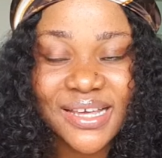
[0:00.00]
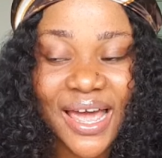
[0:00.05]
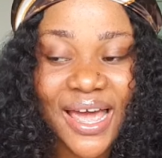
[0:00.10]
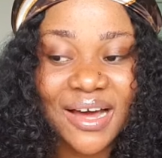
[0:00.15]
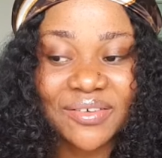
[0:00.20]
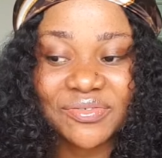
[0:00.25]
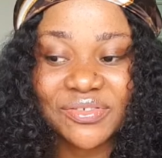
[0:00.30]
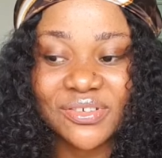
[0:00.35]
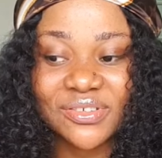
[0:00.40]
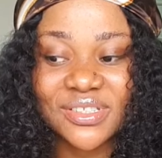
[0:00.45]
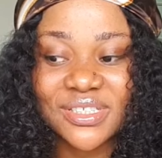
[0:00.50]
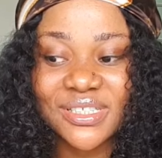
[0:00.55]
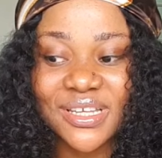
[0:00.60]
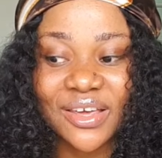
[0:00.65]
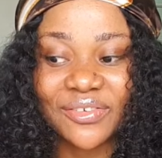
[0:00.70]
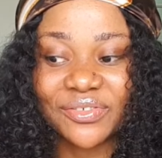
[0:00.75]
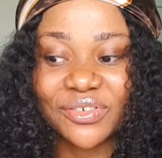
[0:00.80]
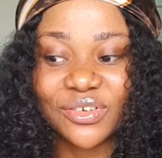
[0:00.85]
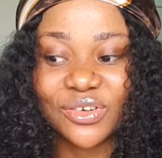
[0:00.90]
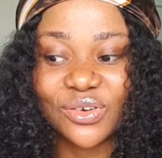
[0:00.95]
I haven't
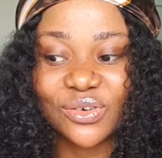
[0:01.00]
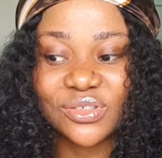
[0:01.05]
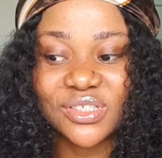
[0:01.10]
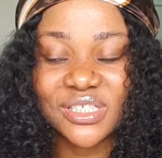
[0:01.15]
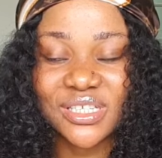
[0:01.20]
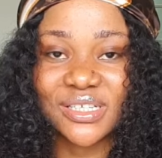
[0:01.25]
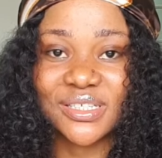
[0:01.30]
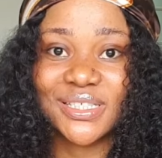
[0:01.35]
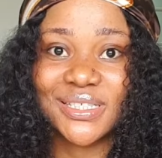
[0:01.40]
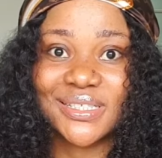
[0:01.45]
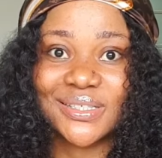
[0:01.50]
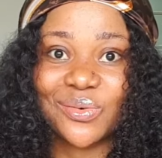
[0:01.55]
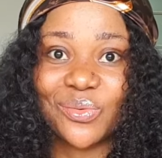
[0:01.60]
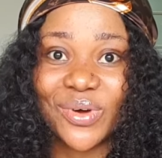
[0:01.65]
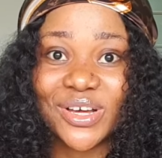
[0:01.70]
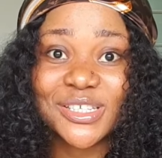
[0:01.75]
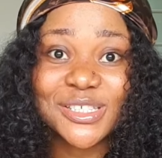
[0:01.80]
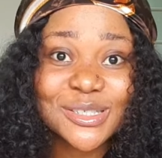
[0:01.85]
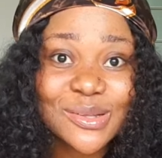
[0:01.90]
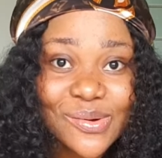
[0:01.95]
even noticed
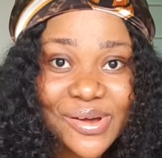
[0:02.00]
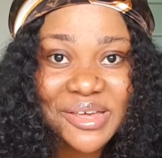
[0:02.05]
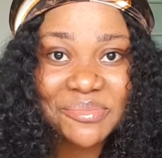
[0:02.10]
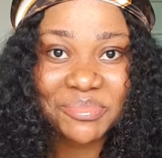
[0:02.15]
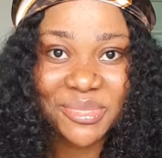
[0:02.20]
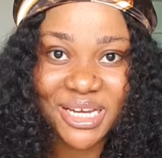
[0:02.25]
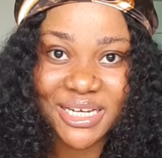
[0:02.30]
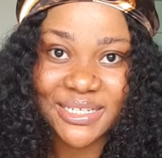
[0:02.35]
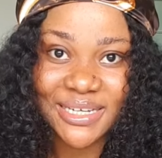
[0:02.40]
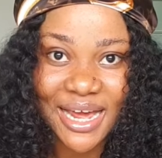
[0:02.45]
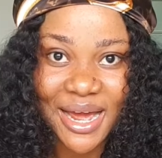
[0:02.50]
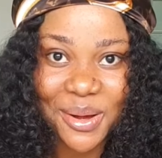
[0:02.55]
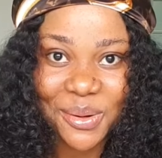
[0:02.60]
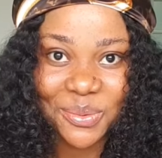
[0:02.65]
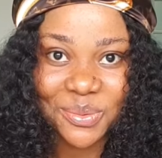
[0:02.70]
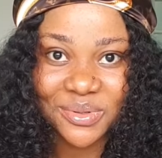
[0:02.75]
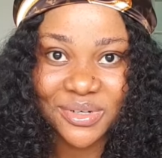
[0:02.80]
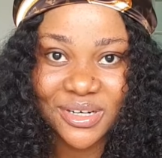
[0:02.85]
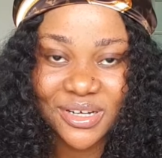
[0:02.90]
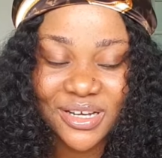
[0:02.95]
were slowing me
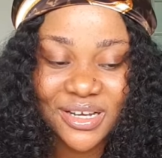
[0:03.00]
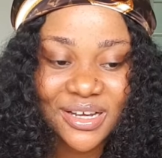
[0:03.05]
down.